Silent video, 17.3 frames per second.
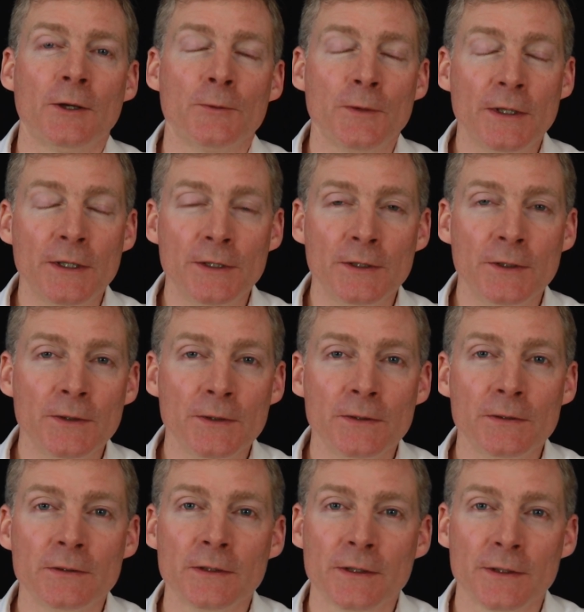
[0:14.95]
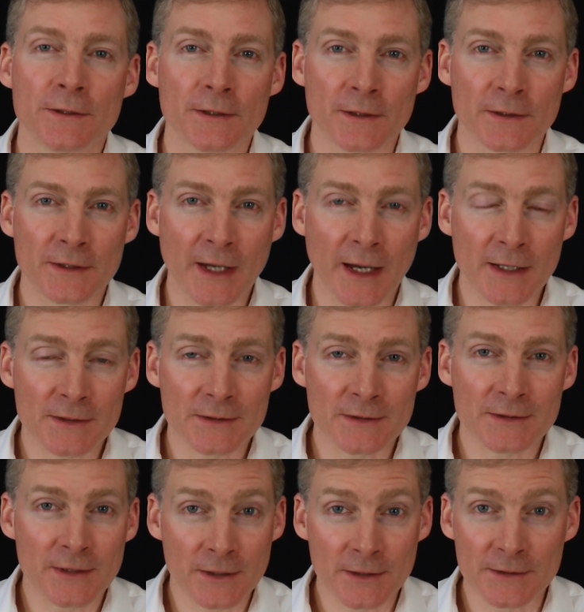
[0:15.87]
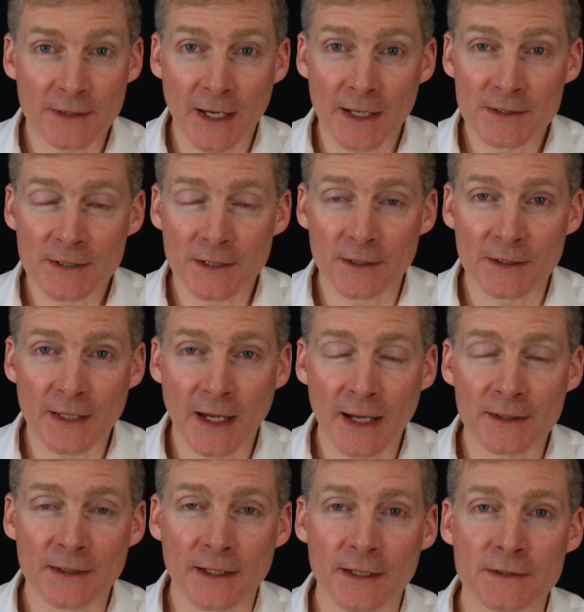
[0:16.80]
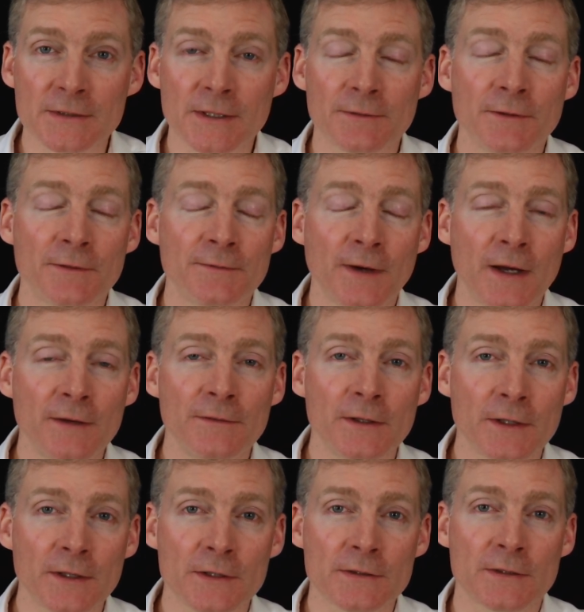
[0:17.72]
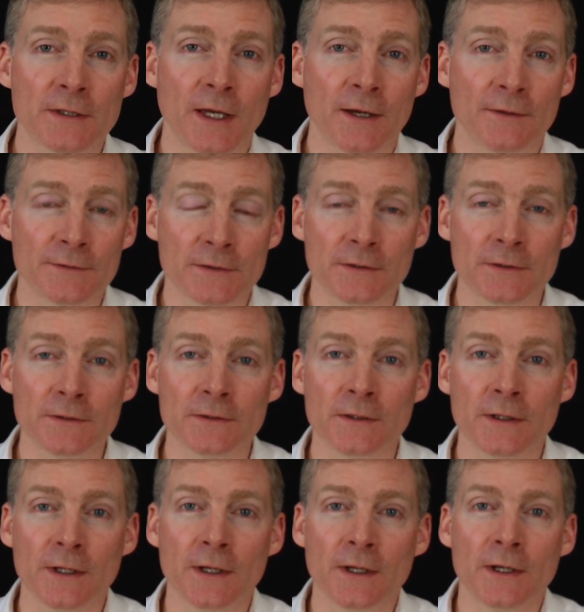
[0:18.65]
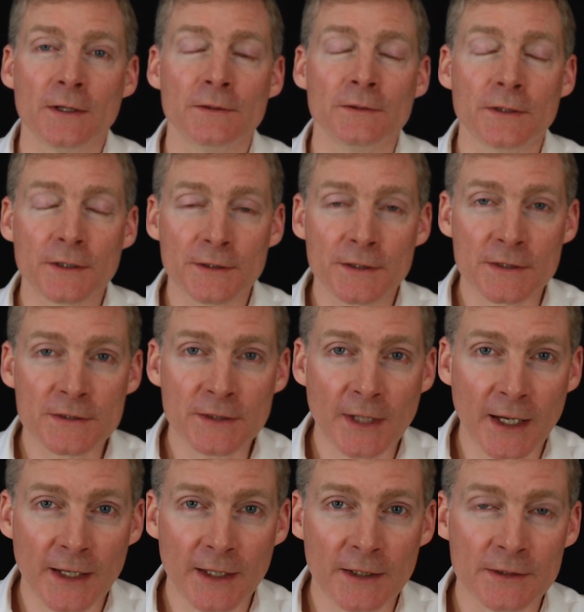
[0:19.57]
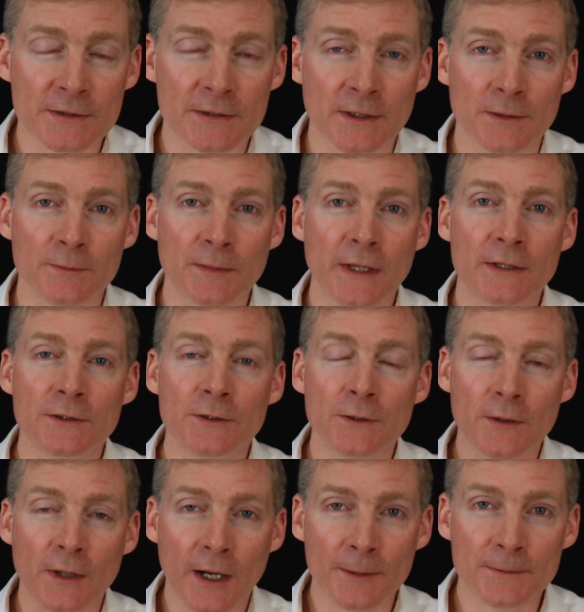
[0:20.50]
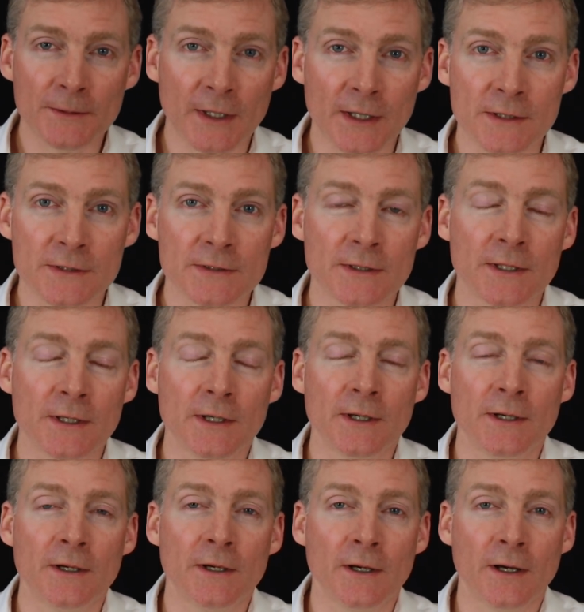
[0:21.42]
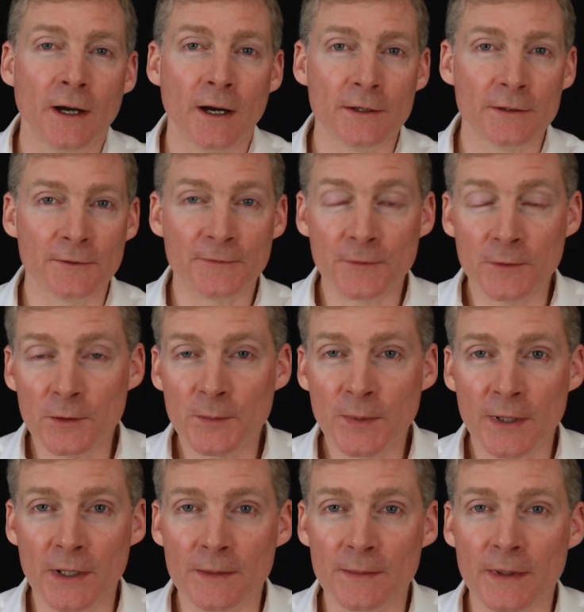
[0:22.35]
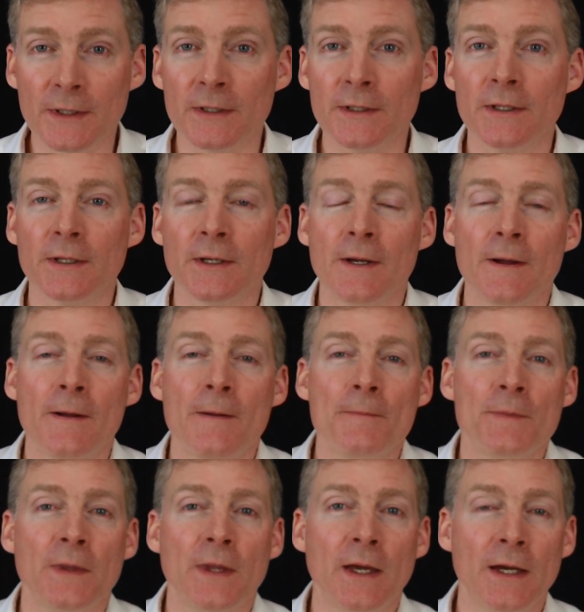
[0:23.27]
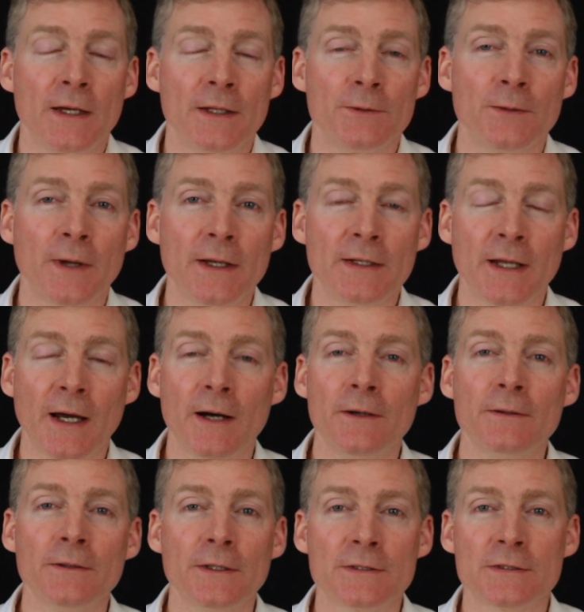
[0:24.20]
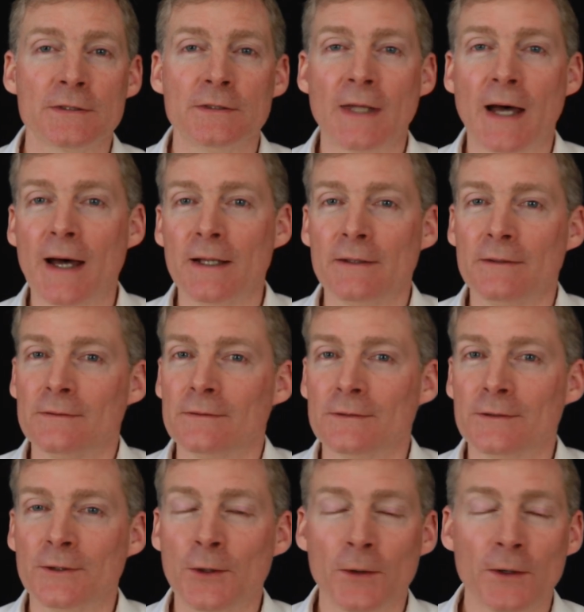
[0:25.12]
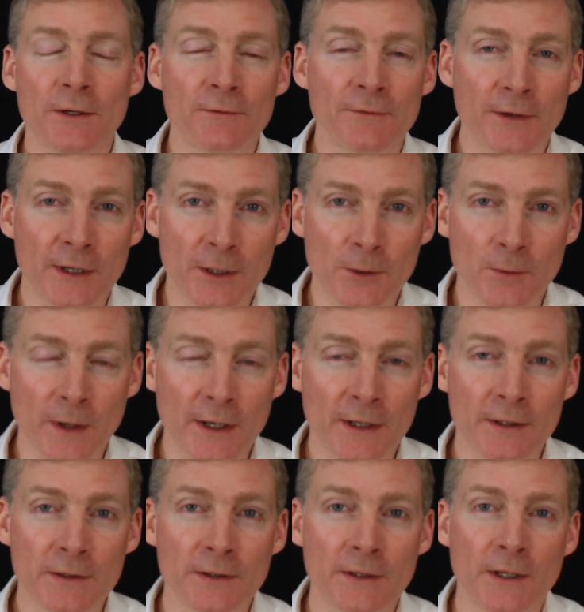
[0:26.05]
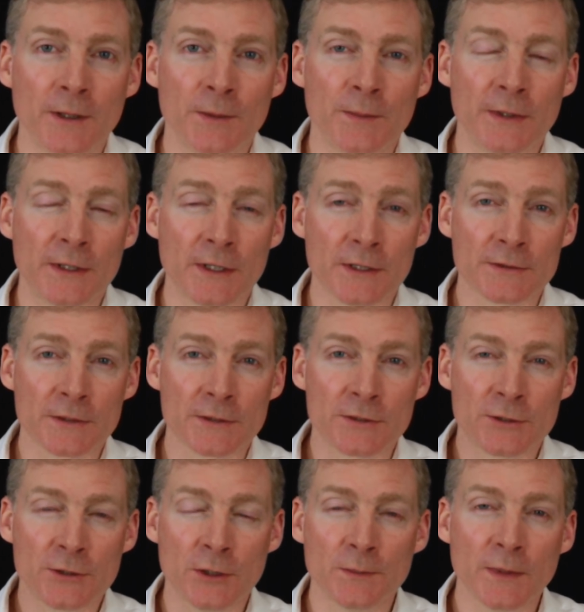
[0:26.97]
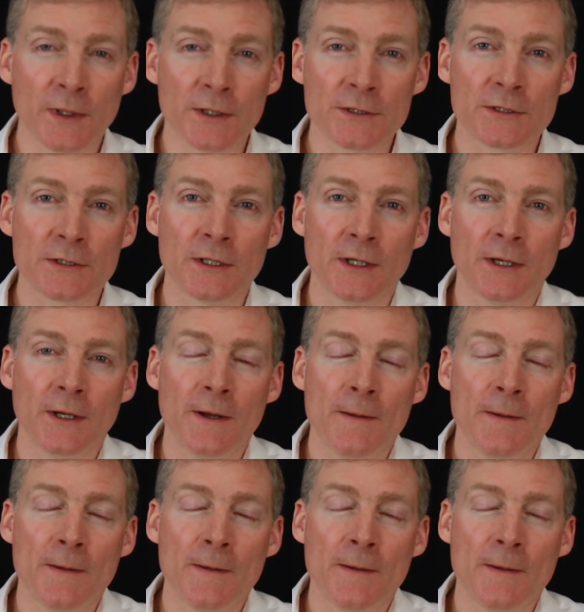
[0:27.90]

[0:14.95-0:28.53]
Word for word: renew their, guide, their dietary guidelines. Every five years, they have to look at the science and make new updates on the food pyramid. And right now, it's not going very well because there's too much